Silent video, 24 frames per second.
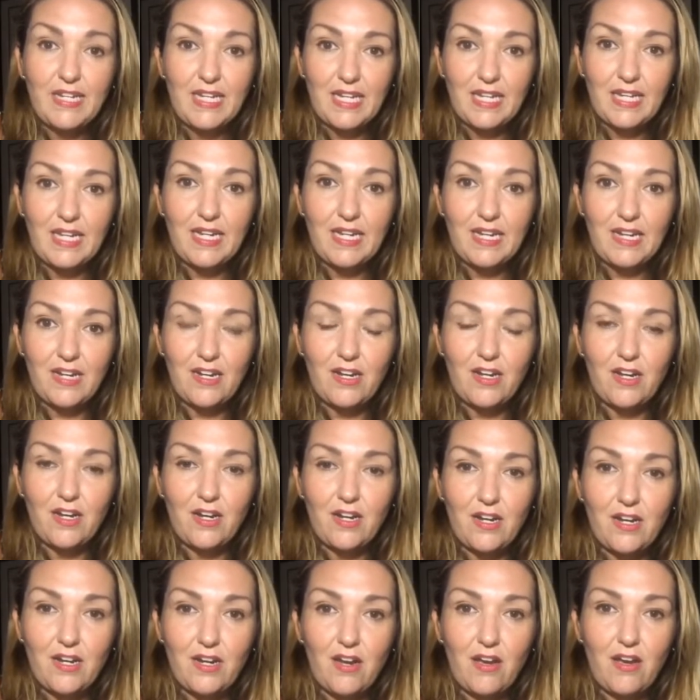
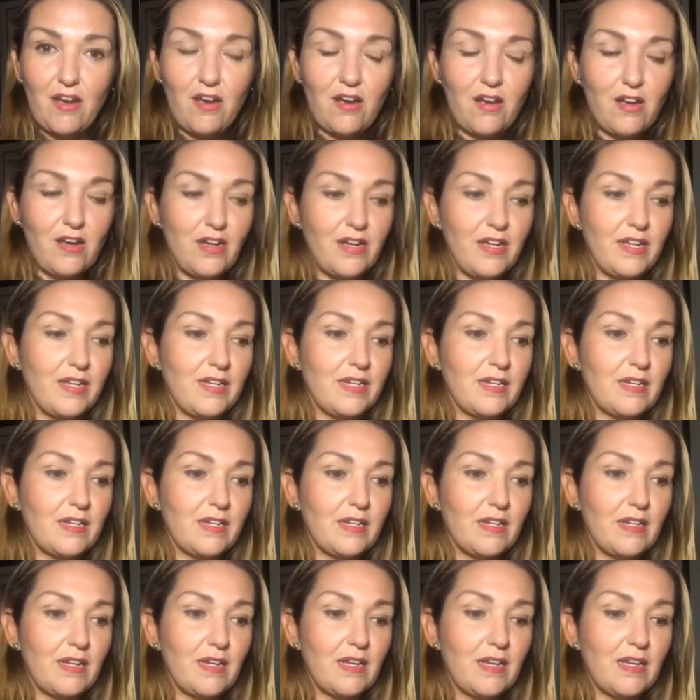here on